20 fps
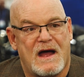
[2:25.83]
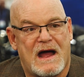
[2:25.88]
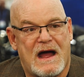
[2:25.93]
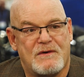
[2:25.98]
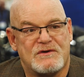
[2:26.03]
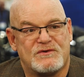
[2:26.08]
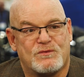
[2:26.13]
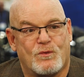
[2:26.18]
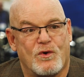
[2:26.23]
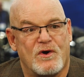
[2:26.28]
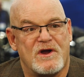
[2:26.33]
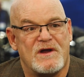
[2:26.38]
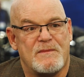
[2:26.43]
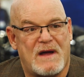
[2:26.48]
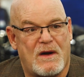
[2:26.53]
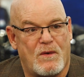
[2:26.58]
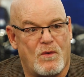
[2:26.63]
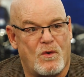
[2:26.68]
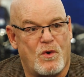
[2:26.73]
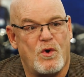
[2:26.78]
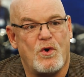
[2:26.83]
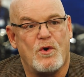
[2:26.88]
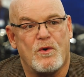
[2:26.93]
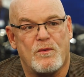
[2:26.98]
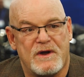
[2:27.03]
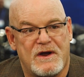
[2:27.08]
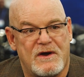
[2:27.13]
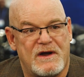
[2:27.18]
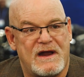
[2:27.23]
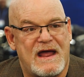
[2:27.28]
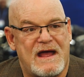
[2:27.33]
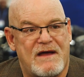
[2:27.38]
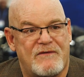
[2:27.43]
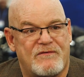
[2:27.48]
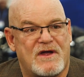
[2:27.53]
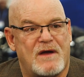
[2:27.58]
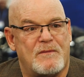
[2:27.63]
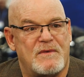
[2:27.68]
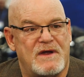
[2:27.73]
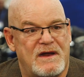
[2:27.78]
I was worried about who are we going to
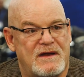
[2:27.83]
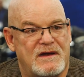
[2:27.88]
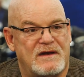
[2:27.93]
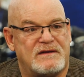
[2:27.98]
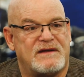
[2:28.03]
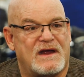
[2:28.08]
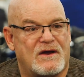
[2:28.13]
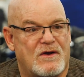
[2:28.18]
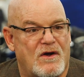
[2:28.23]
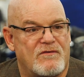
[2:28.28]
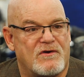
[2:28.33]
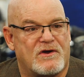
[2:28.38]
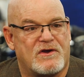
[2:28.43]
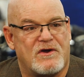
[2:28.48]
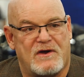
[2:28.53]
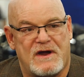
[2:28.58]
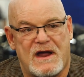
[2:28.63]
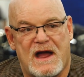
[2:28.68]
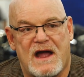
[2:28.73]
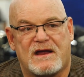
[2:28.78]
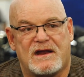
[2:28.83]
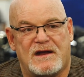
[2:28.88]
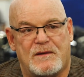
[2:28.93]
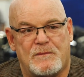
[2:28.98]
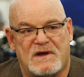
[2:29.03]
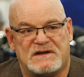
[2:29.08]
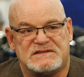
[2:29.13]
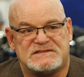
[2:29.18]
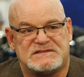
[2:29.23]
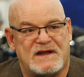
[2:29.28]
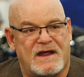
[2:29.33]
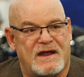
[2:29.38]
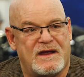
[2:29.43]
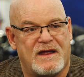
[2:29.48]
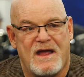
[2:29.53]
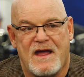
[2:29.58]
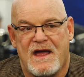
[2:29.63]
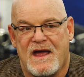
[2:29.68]
have come in and take over Kuryokan and Mustang.